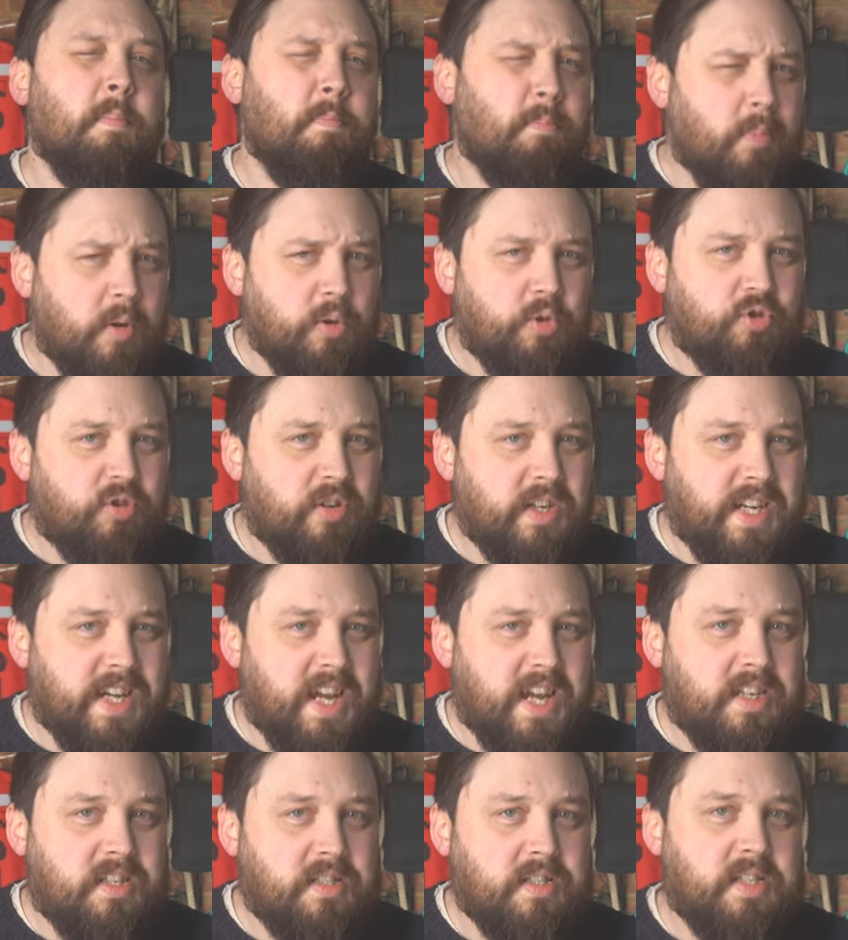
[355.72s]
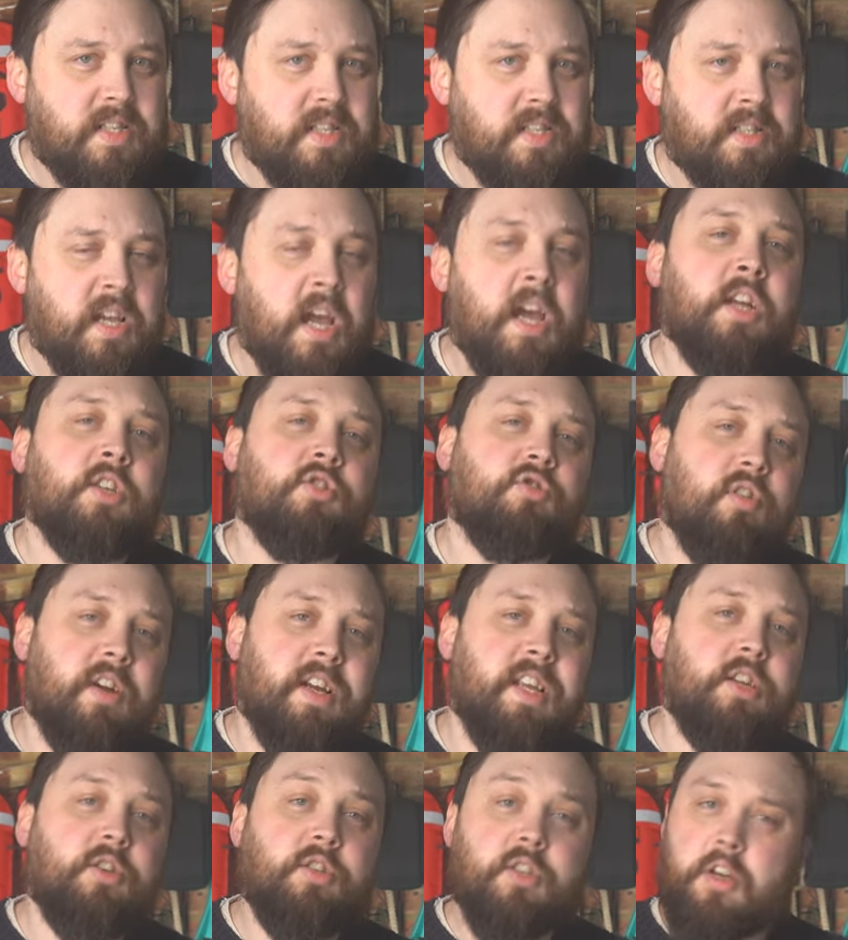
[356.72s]
Most training agencies
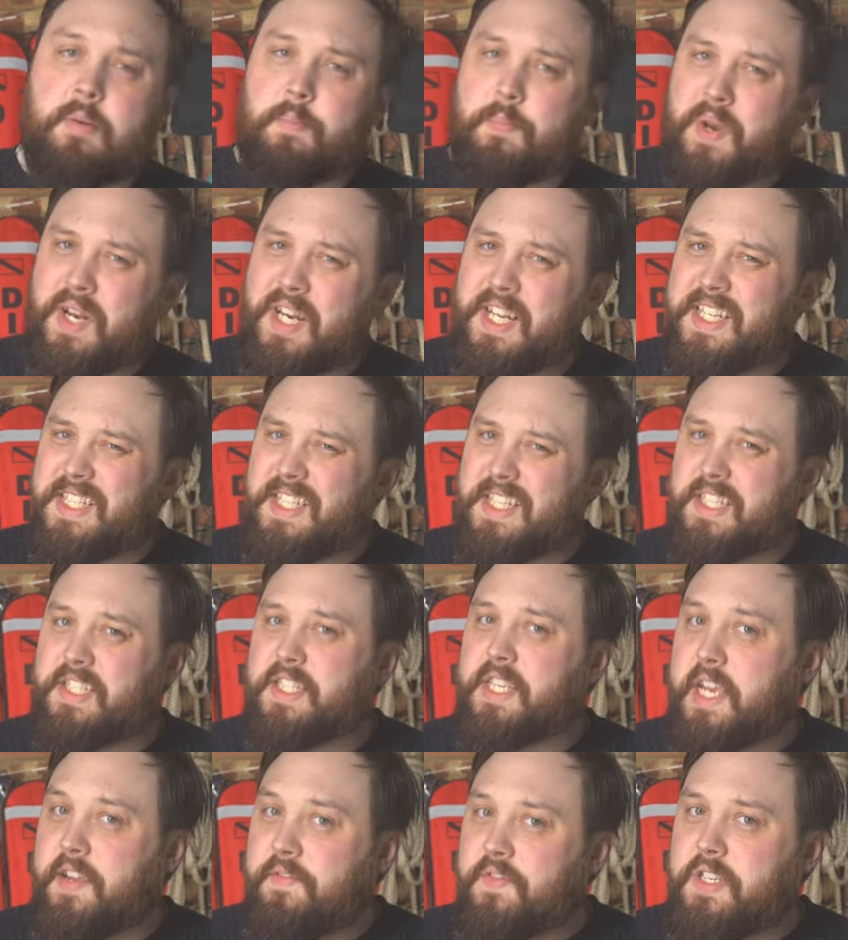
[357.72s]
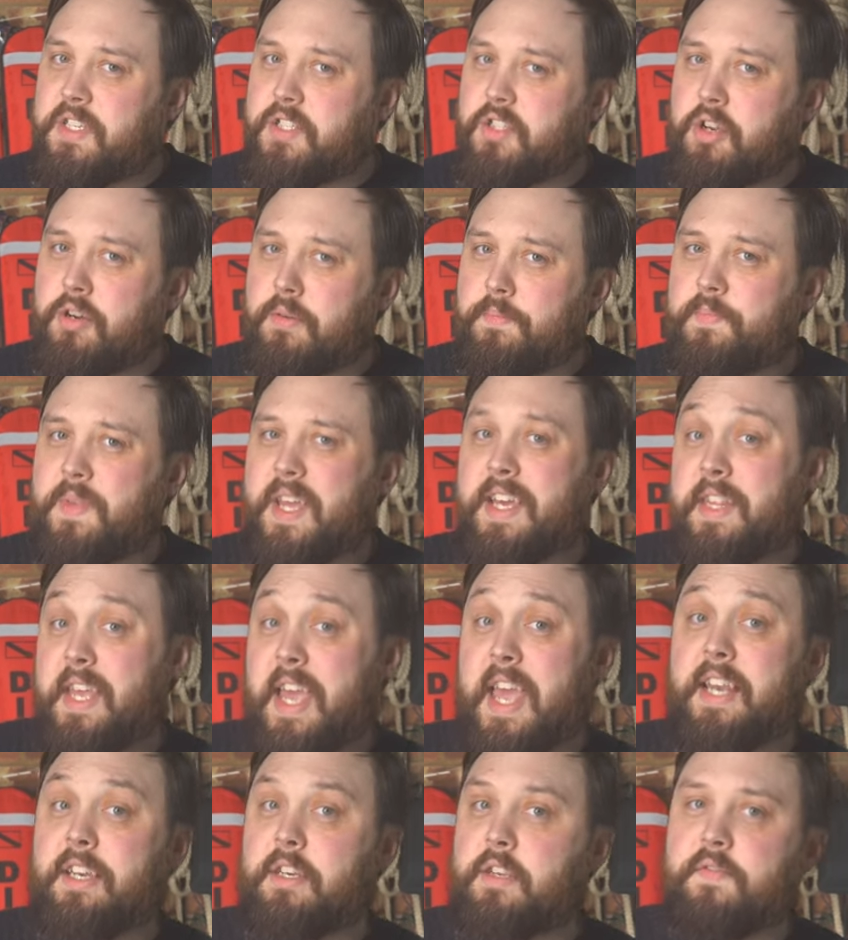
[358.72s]
train you to complete a safety stop at
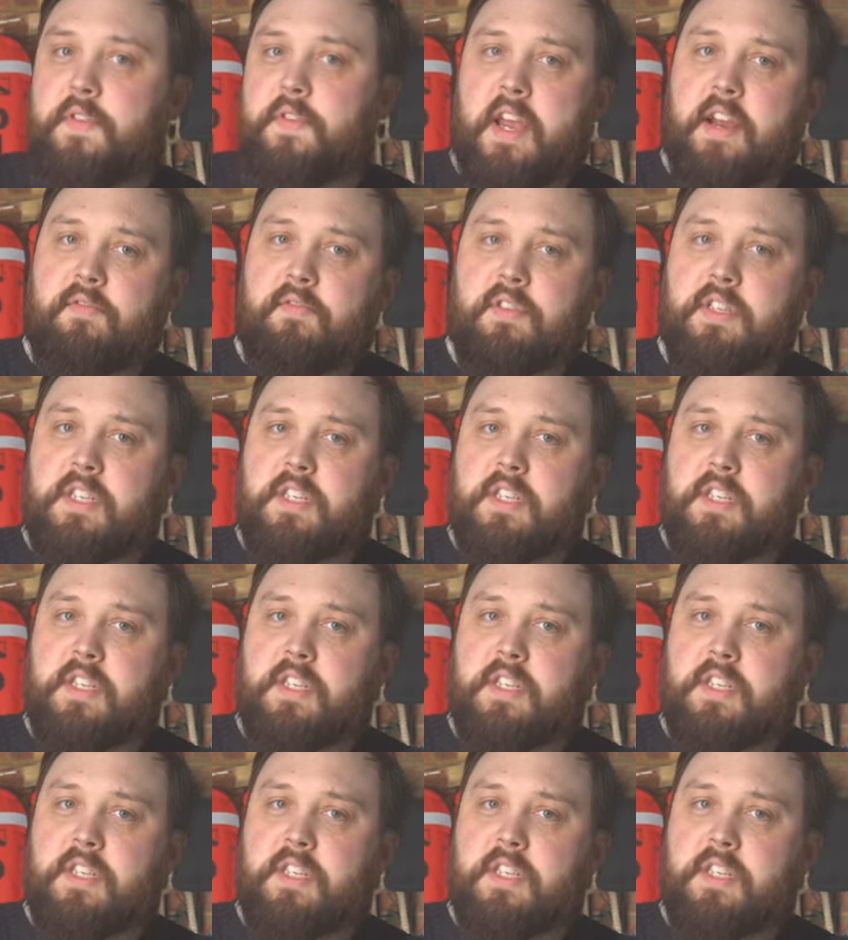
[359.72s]
the end of every